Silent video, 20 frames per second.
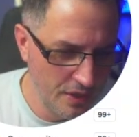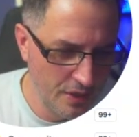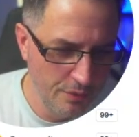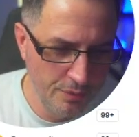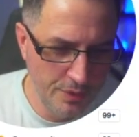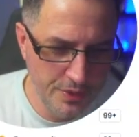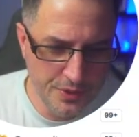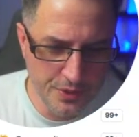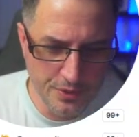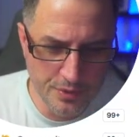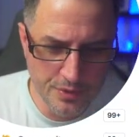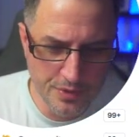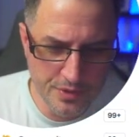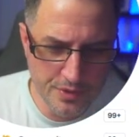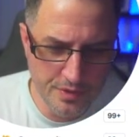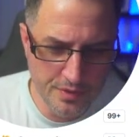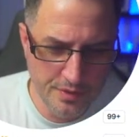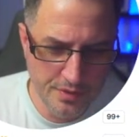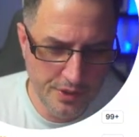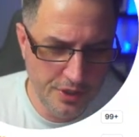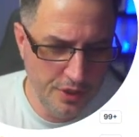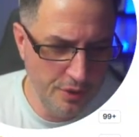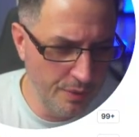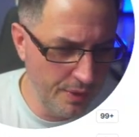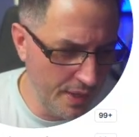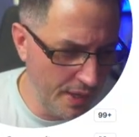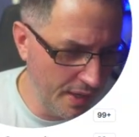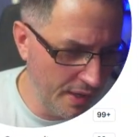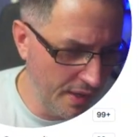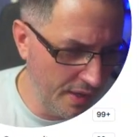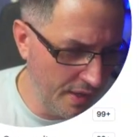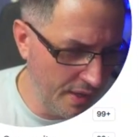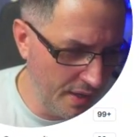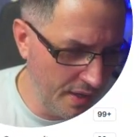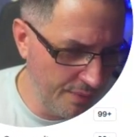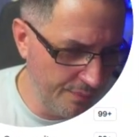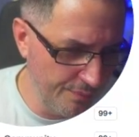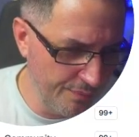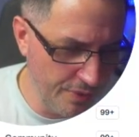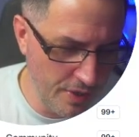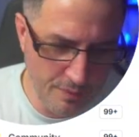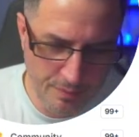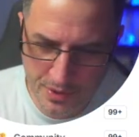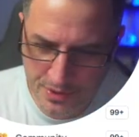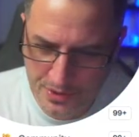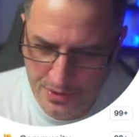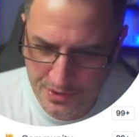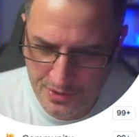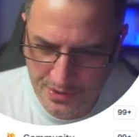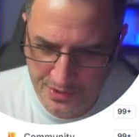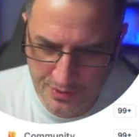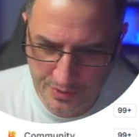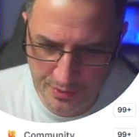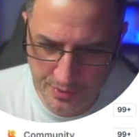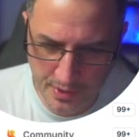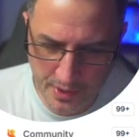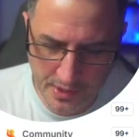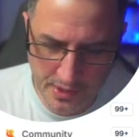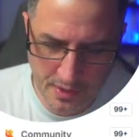We do Q&A and pretty much just do like